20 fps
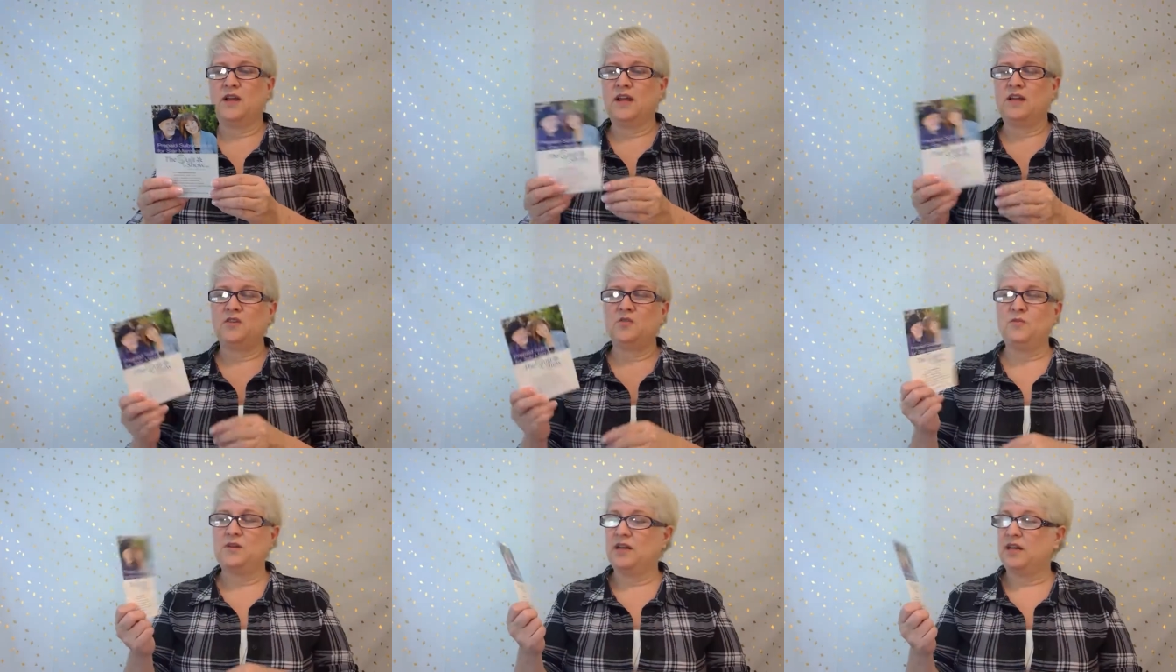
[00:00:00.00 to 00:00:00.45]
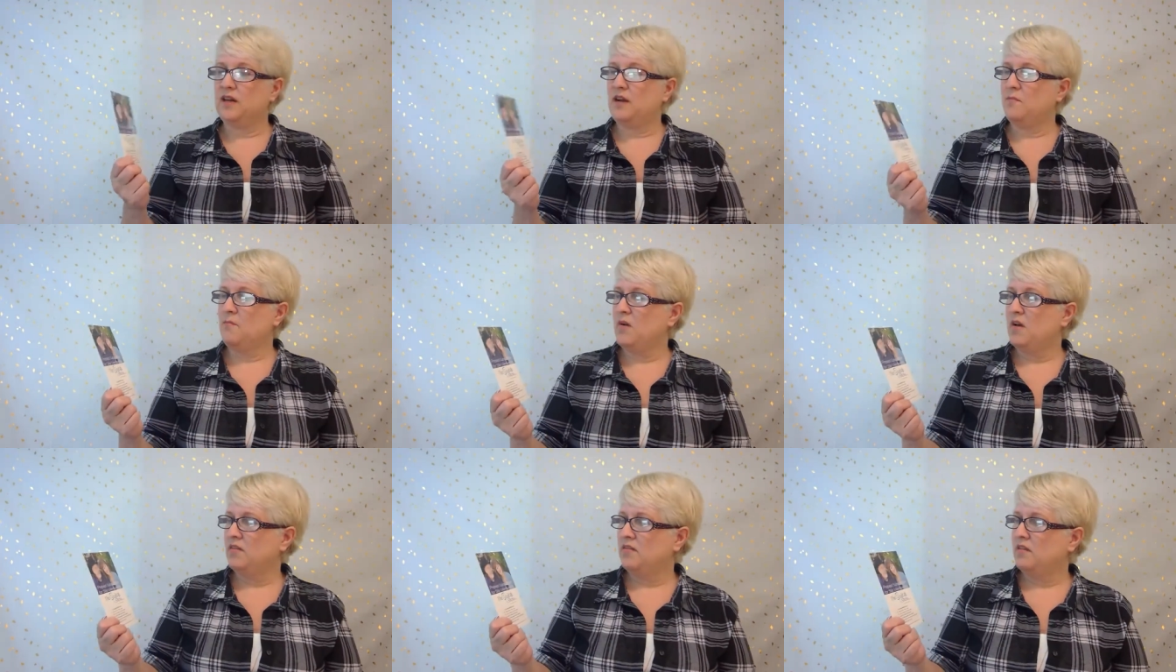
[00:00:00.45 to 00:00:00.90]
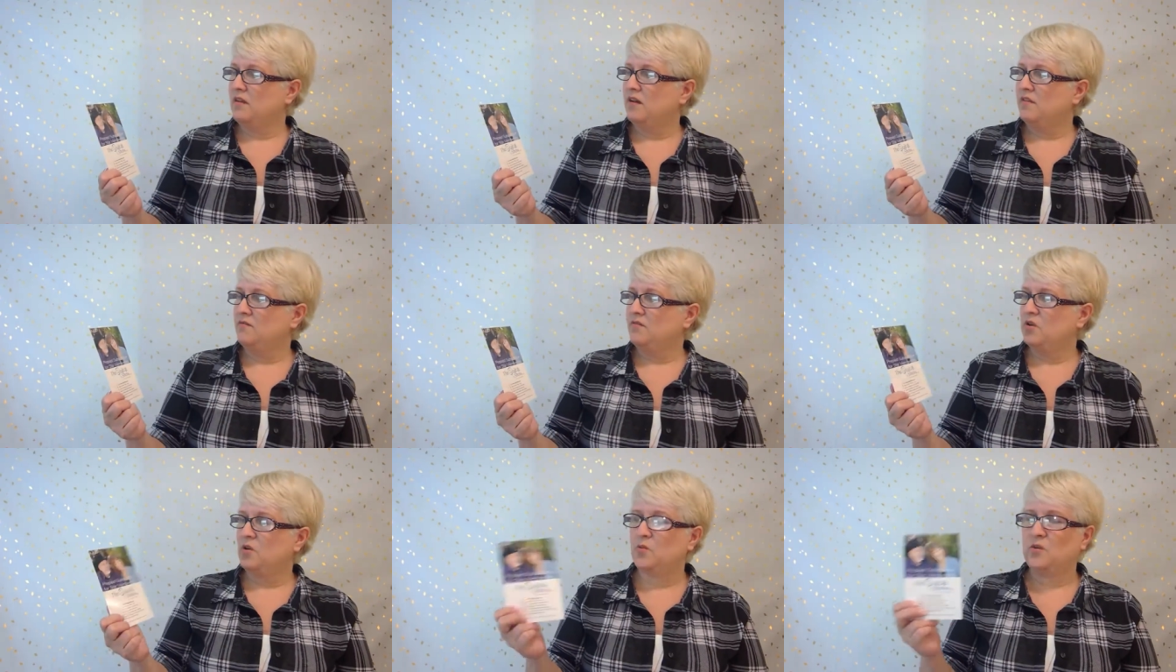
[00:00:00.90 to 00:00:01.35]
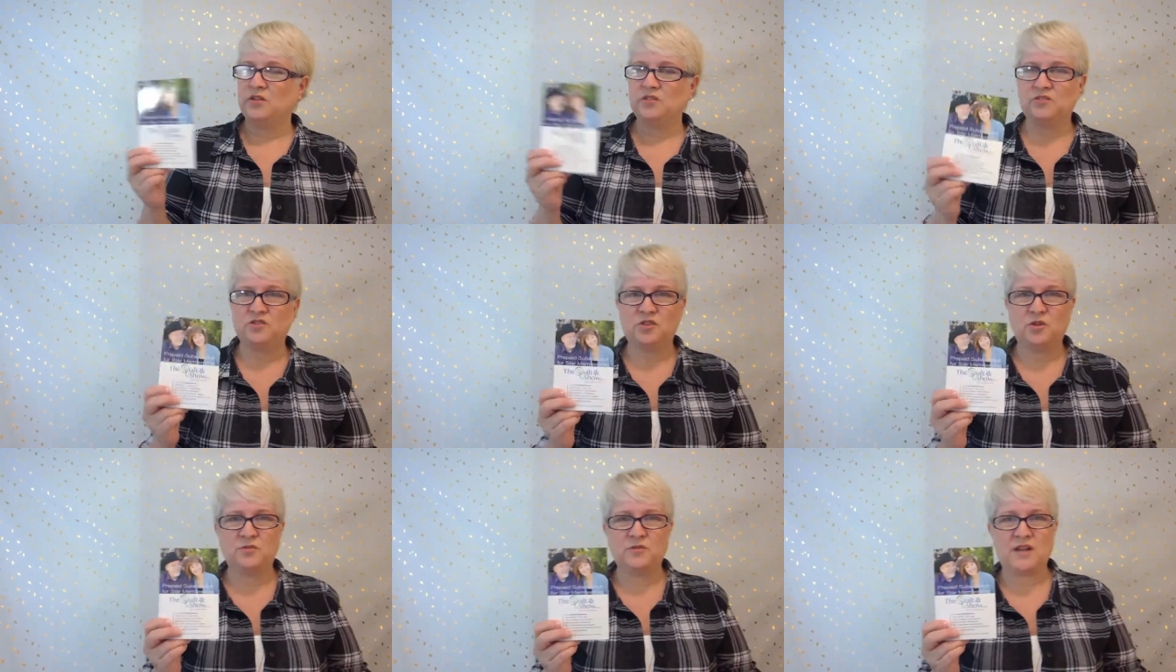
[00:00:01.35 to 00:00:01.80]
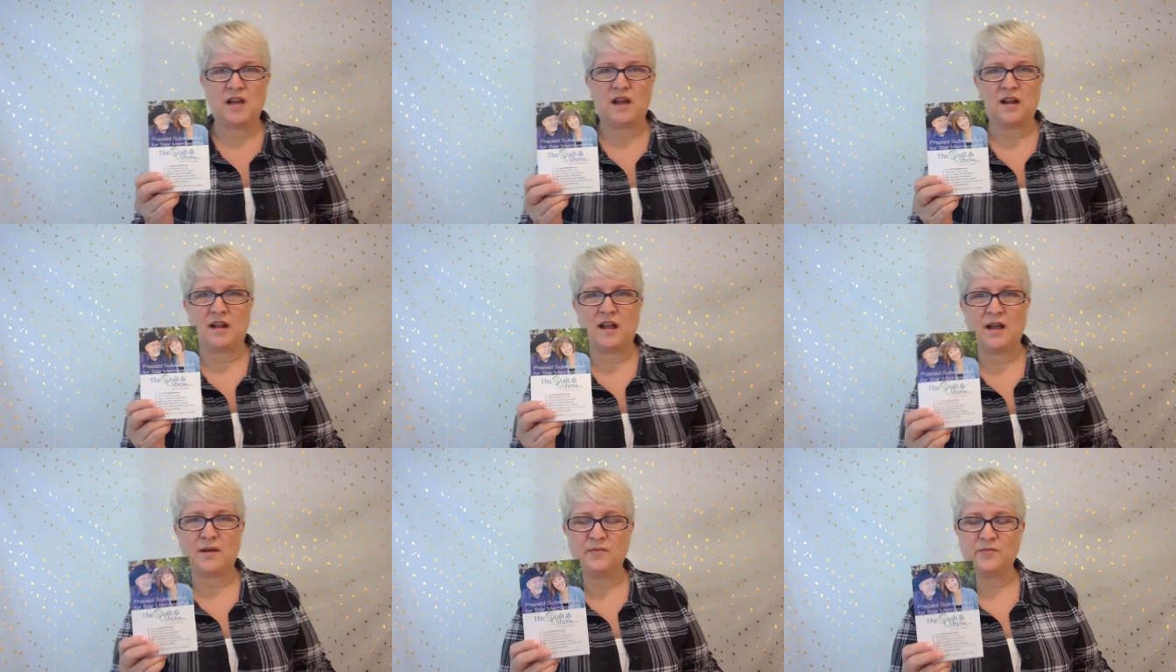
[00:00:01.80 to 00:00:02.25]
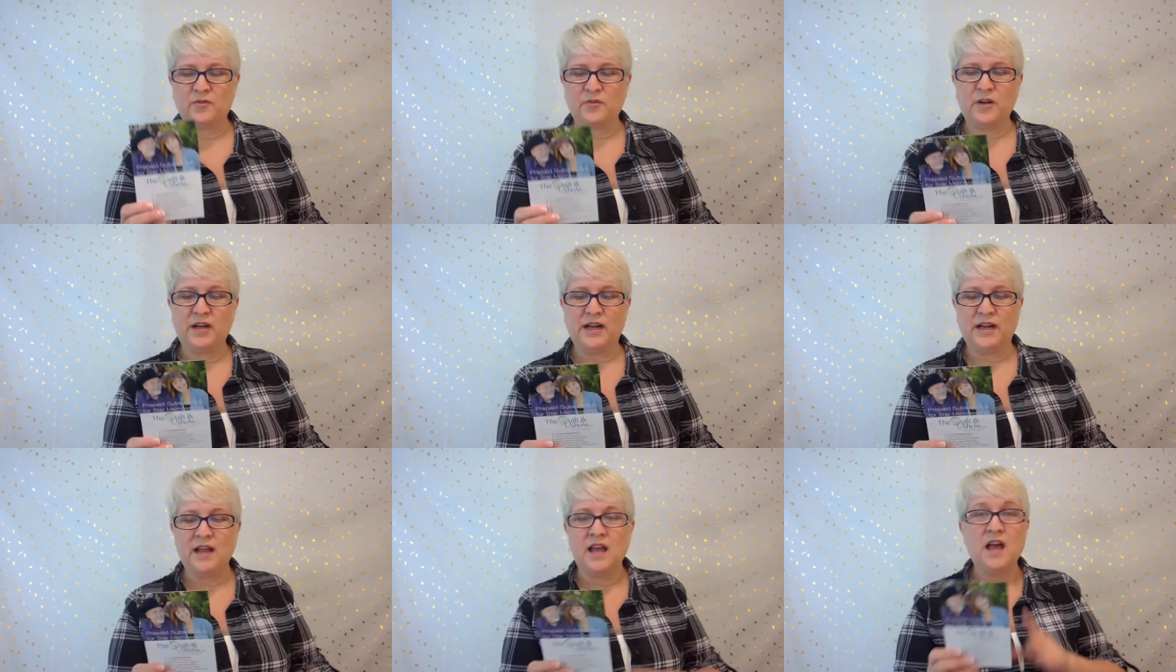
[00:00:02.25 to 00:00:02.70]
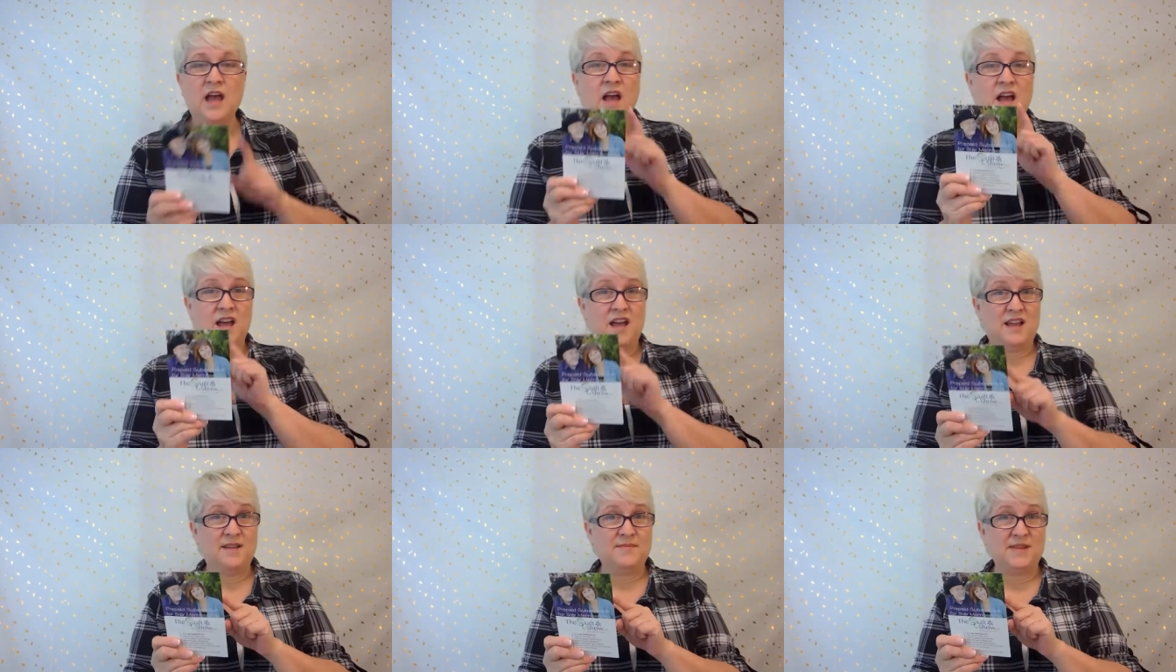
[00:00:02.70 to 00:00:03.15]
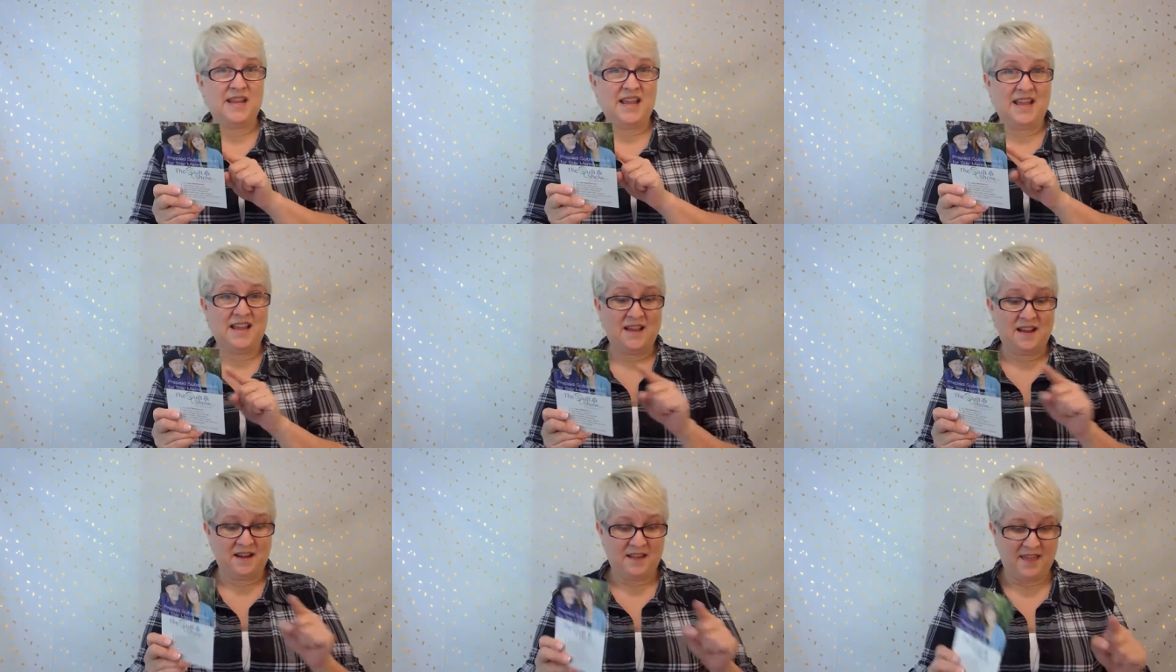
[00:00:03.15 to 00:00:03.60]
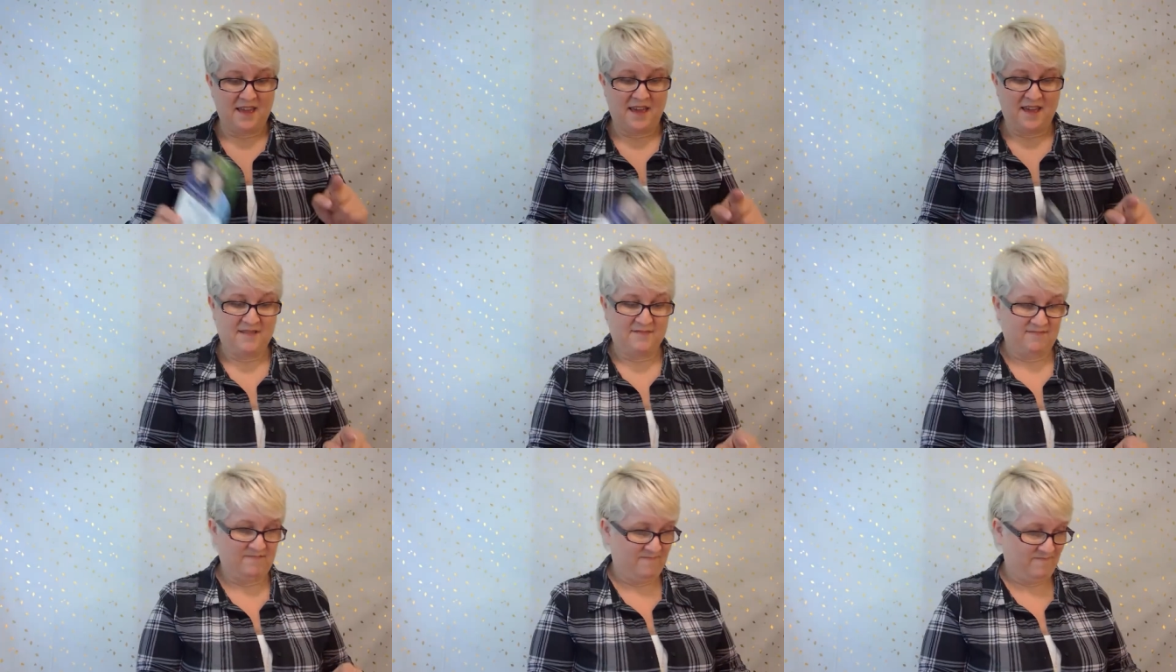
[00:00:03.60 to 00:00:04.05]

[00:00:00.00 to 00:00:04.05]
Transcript: And you get a month of thequiltshow.com free. I'm going to hang on to that.